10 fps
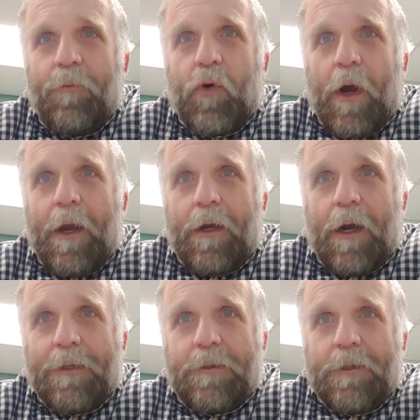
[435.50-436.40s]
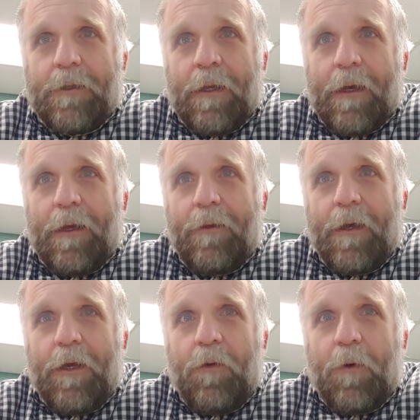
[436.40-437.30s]
Pray constantly
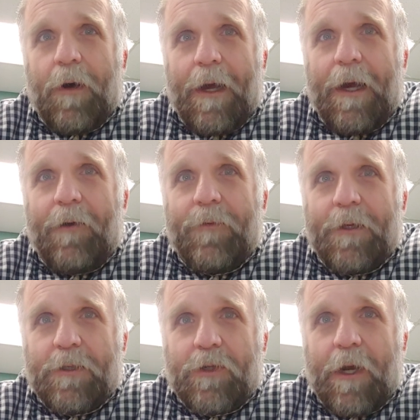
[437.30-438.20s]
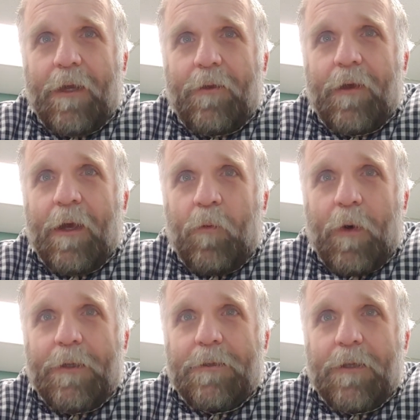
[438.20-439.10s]
that you will have the strength and
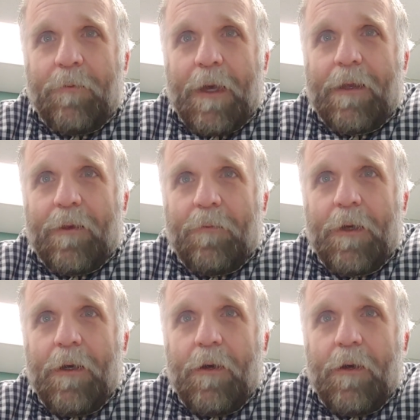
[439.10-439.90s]
wits to make them